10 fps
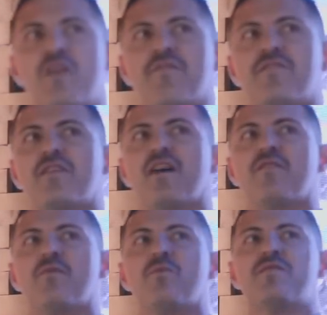draft of the
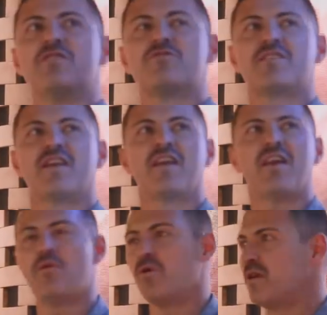cover was interesting.
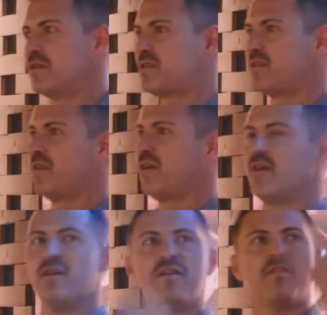It was,
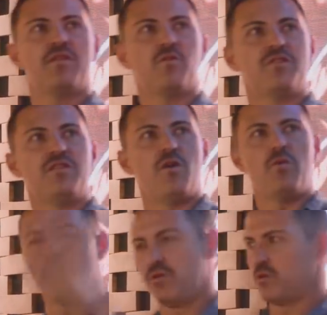there was
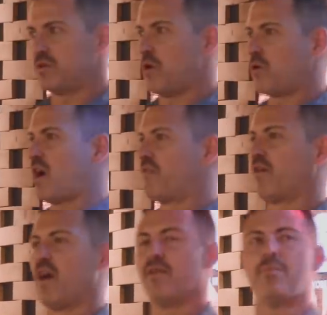no
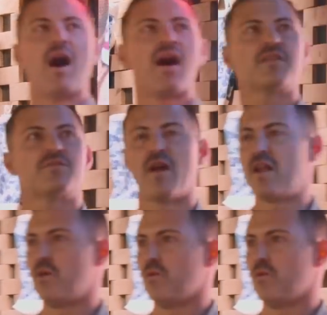cover on the box, right? It